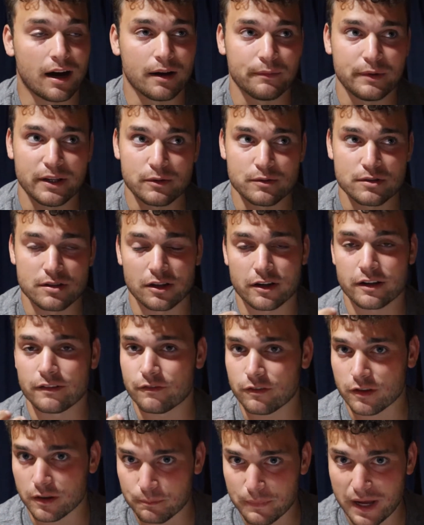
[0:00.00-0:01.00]
He was looking
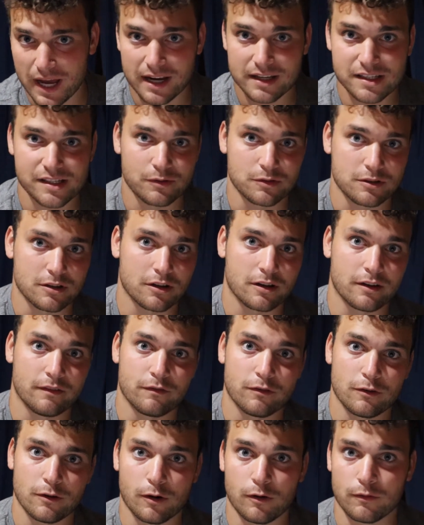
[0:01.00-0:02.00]
for the max. He was looking
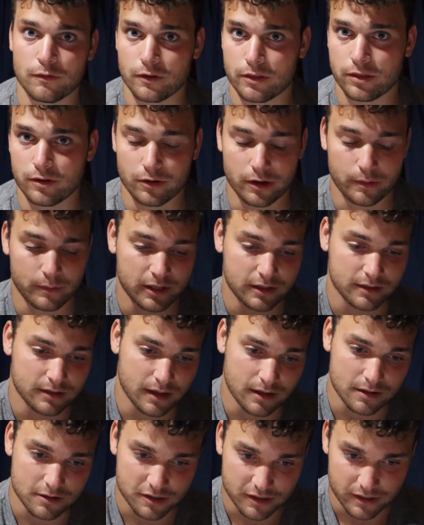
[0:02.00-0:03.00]
for over $30 million
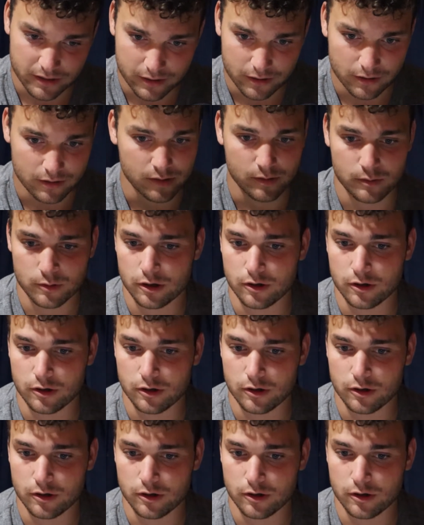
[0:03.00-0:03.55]
a year,